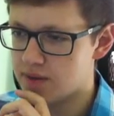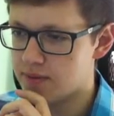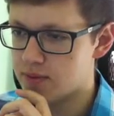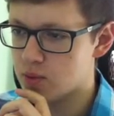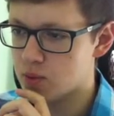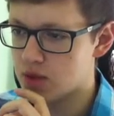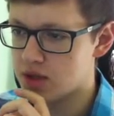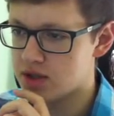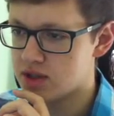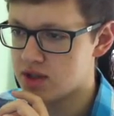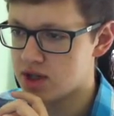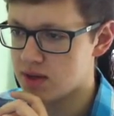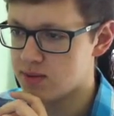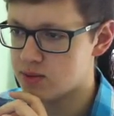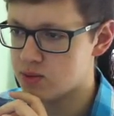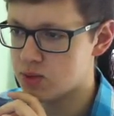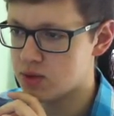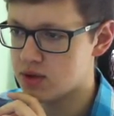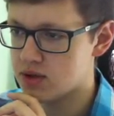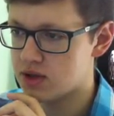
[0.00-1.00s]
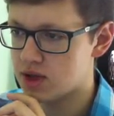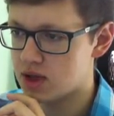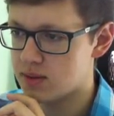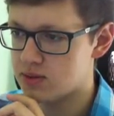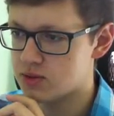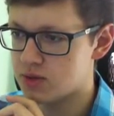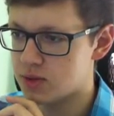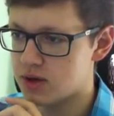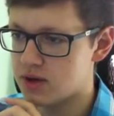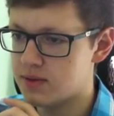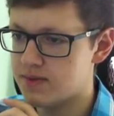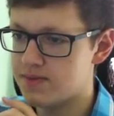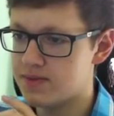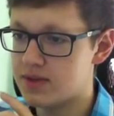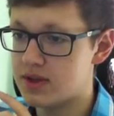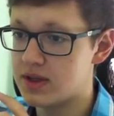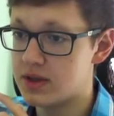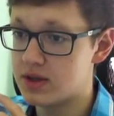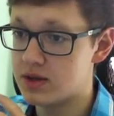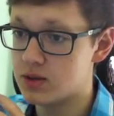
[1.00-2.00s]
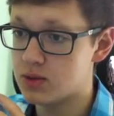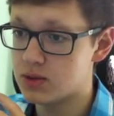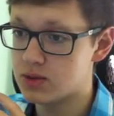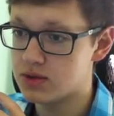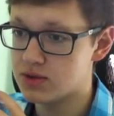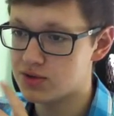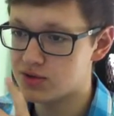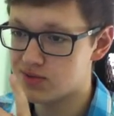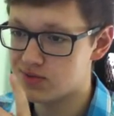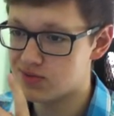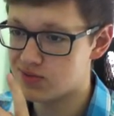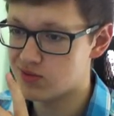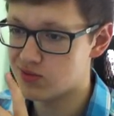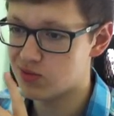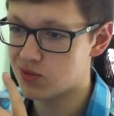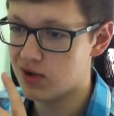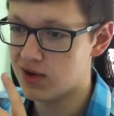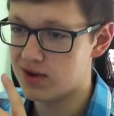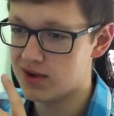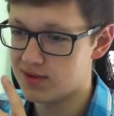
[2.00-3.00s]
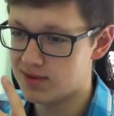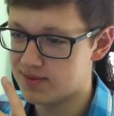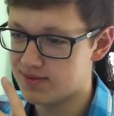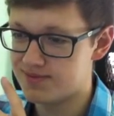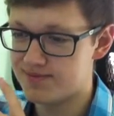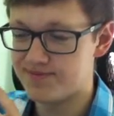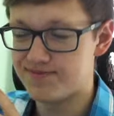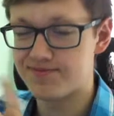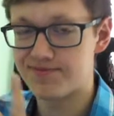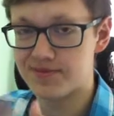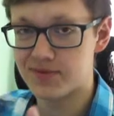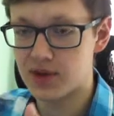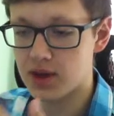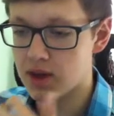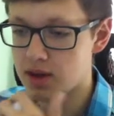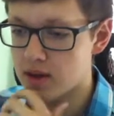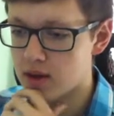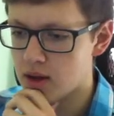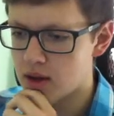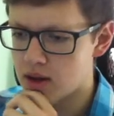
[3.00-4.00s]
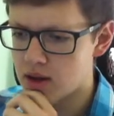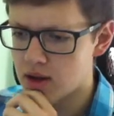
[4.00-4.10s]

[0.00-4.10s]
1 times 1 times 1 equals 1. Okay?